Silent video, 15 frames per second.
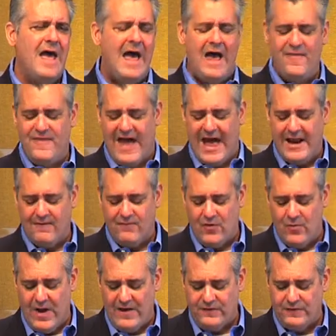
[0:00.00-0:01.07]
and that of the
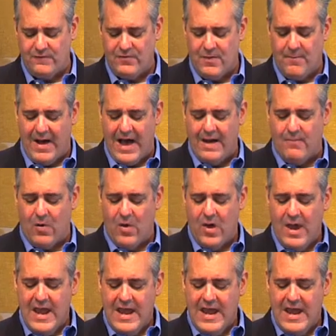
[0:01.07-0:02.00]
rest of the Bible.